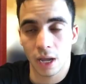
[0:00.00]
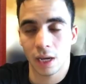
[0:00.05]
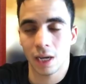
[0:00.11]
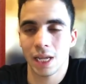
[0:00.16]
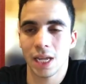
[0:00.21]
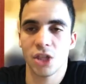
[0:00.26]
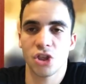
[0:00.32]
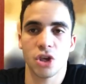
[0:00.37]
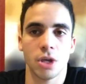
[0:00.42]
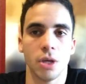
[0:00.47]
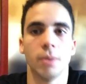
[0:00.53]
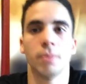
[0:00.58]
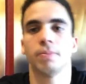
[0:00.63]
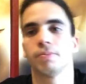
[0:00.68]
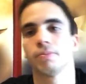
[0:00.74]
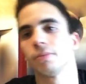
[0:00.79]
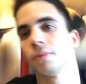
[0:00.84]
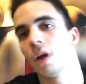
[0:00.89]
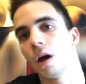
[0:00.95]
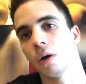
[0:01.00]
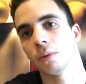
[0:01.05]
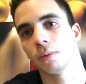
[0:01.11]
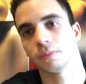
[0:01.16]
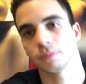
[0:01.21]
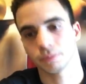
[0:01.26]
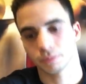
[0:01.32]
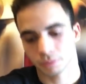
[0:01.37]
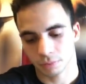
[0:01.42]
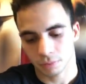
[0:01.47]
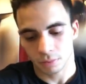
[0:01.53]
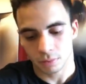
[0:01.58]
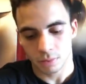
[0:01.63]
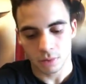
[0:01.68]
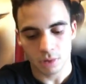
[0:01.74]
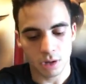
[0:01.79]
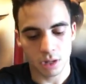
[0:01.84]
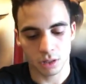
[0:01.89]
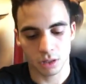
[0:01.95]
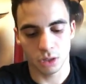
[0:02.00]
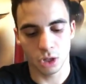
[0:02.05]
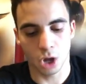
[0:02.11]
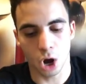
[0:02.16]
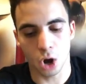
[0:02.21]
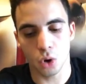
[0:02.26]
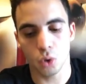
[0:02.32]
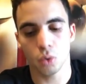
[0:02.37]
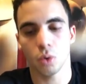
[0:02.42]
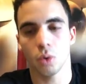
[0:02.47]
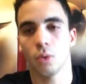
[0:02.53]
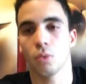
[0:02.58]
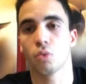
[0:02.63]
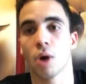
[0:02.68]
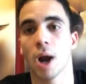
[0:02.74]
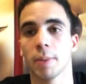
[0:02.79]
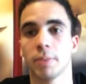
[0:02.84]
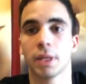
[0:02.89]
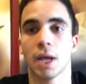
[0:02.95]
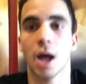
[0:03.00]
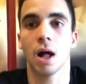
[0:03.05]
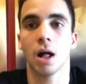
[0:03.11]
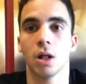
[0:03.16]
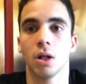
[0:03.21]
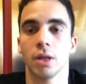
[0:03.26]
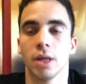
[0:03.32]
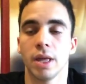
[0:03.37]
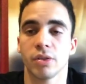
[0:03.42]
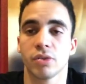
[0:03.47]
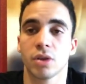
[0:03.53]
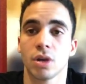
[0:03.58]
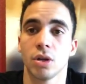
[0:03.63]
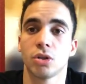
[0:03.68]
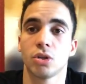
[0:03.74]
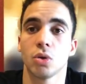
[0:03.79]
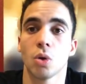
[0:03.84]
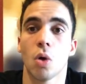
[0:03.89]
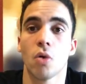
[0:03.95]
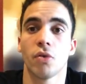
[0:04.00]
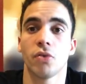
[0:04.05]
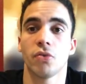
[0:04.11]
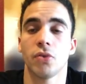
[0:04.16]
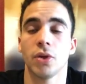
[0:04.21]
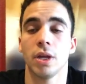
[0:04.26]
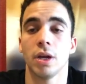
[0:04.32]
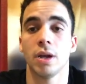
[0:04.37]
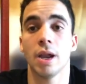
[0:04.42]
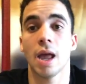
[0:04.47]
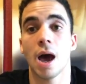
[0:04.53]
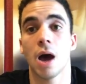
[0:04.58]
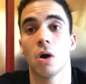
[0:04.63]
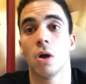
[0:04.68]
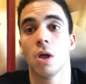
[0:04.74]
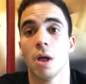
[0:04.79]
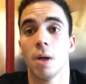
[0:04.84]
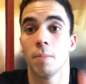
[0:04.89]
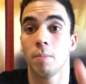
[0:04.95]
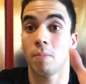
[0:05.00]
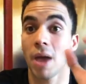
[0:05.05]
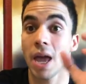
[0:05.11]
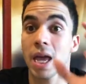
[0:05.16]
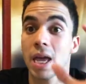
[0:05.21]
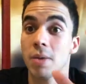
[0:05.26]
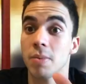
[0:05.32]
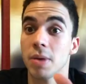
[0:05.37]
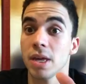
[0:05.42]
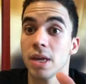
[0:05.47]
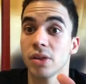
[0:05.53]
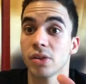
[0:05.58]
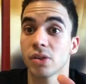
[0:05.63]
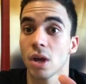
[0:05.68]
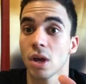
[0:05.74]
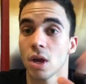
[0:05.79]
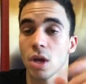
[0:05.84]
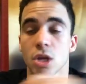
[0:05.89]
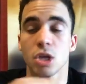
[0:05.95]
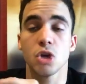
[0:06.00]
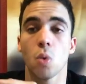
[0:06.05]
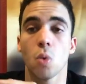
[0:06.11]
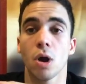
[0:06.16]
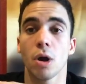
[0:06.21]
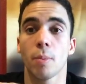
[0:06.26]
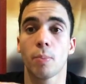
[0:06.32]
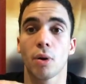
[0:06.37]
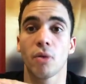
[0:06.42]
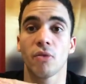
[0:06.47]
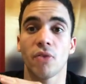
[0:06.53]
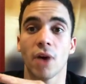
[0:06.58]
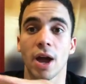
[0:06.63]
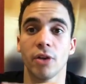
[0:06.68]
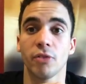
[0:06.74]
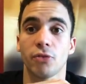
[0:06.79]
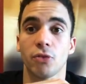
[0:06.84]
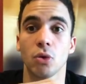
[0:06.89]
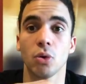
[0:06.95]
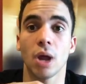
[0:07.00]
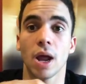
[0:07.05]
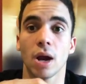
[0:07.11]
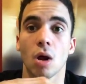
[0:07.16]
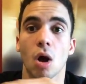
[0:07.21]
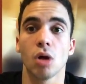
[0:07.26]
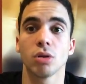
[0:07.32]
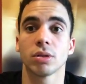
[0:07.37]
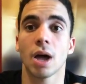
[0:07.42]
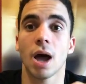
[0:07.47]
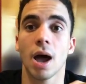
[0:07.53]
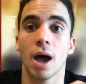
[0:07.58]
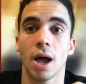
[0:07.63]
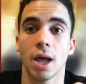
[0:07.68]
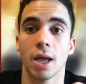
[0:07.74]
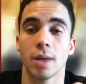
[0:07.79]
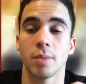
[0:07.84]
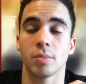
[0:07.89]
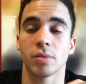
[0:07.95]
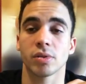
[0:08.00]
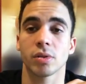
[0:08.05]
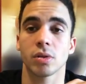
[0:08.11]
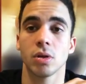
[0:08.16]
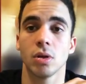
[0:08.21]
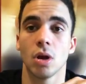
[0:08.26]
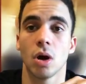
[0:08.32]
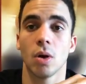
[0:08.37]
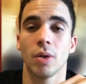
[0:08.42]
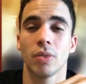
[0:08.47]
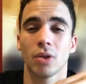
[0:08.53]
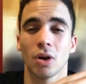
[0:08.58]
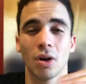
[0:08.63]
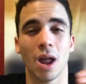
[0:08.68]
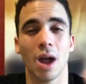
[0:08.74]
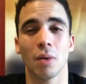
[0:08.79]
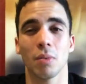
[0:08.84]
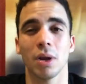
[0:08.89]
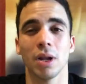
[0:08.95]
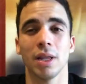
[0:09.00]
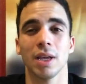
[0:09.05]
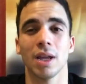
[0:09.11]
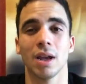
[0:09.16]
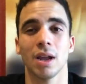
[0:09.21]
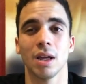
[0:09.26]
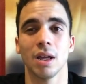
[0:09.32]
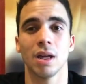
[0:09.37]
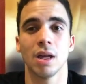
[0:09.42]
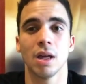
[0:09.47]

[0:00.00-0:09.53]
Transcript: lychee? No. No reptile is good to overfeed. Now, babies, you want to provide food at all times, you know, and they're not really gonna,